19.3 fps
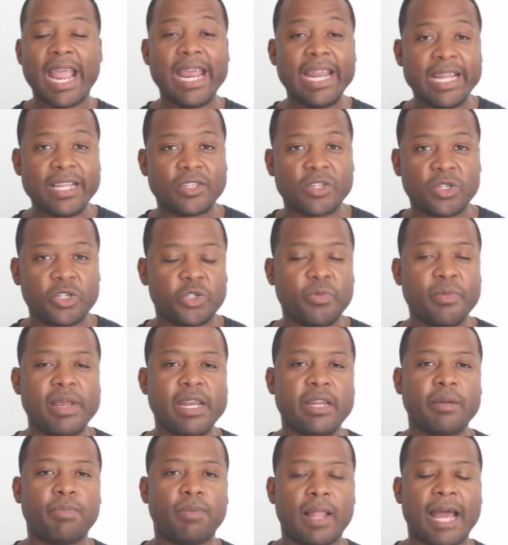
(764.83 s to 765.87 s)
any social
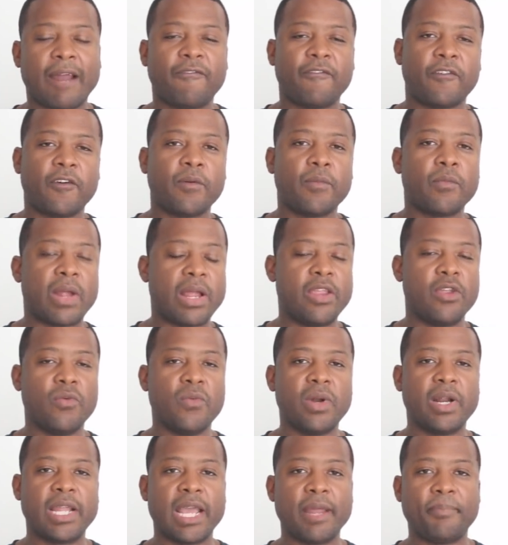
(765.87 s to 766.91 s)
media platform that
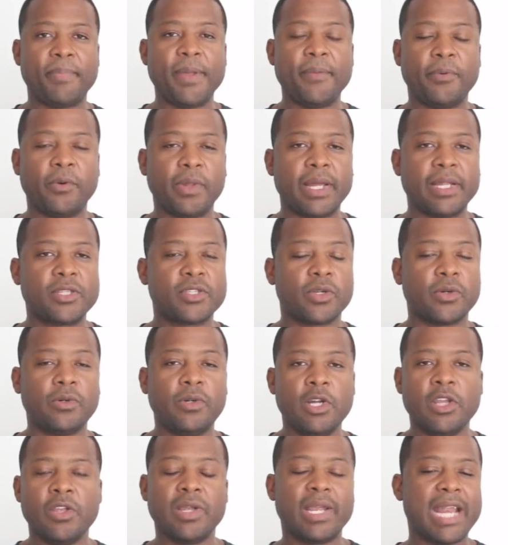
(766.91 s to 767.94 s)
you want to get people in.
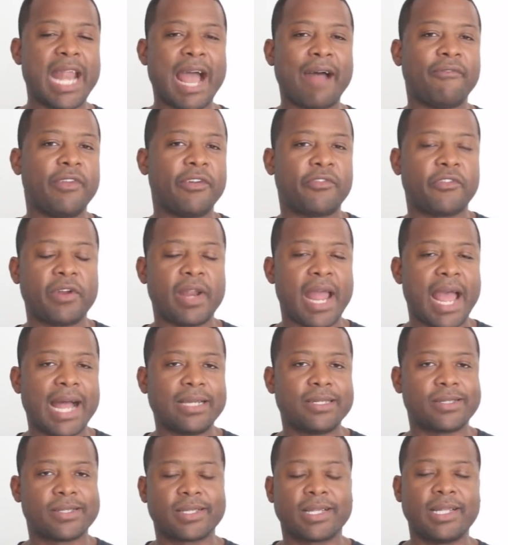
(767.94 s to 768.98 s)
So you can have different
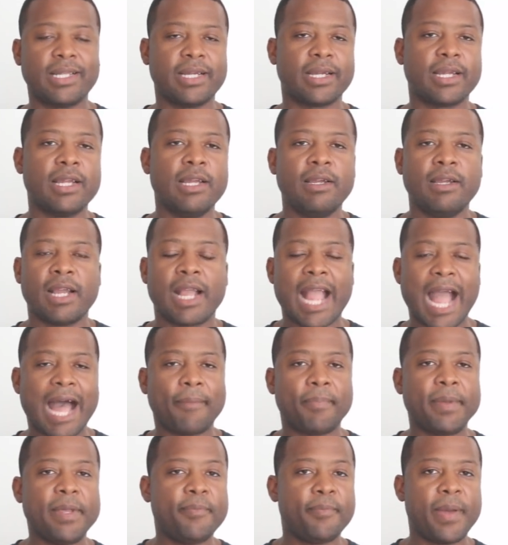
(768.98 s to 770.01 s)
ads, just click,
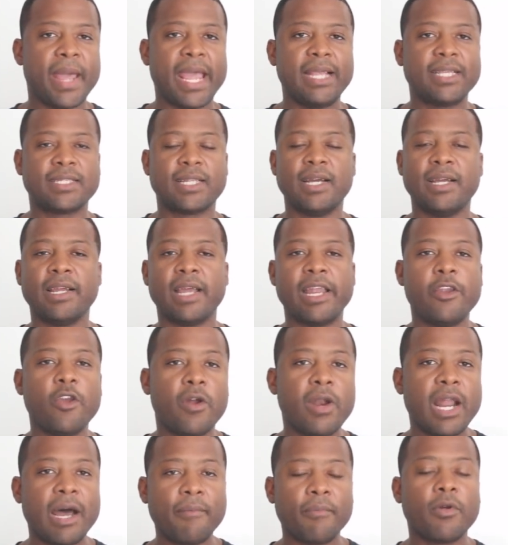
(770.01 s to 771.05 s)
copy, paste, and
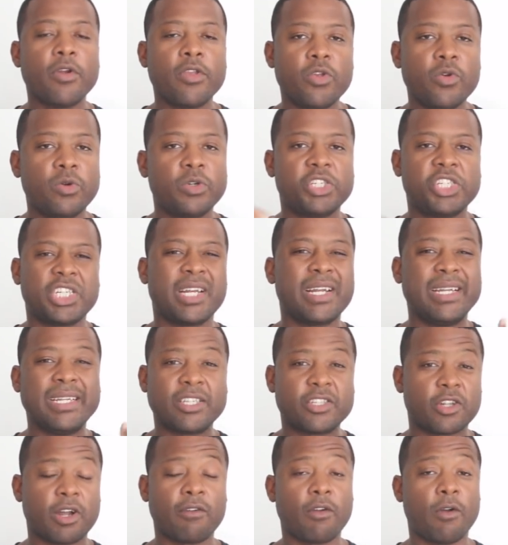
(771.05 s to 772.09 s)
your number, you will share it
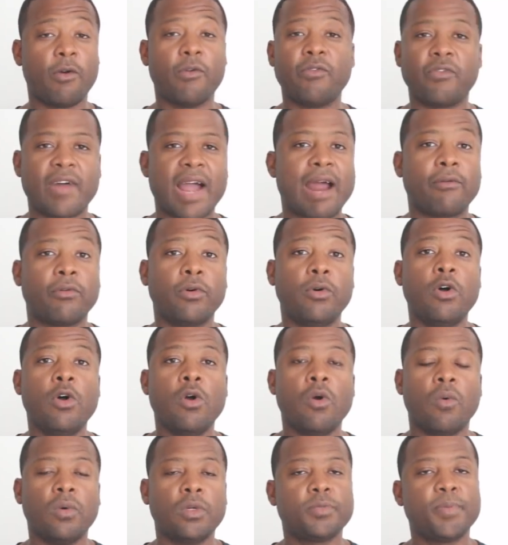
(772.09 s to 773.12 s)
and start going viral.
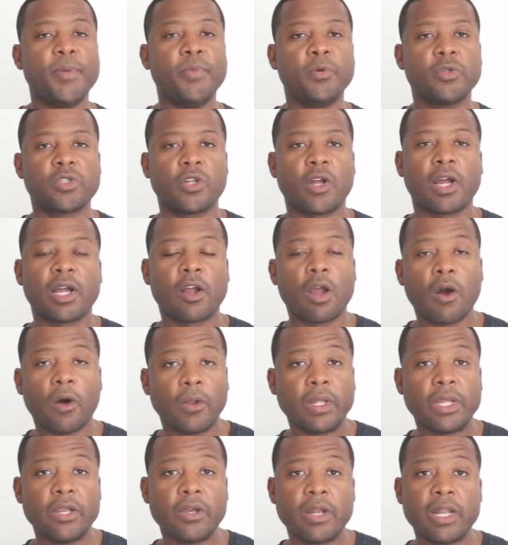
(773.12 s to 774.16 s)
Once people start
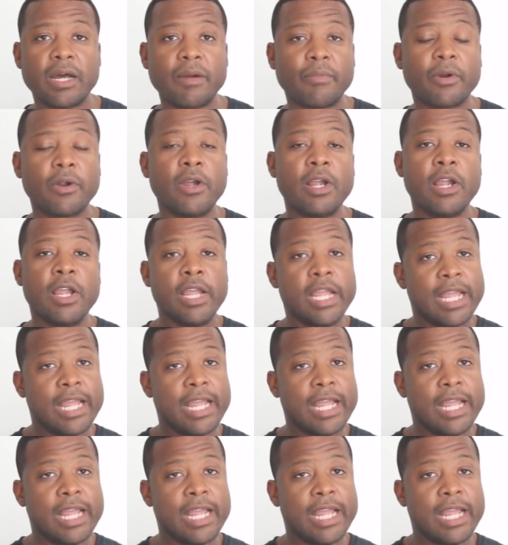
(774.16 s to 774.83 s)
calling your number,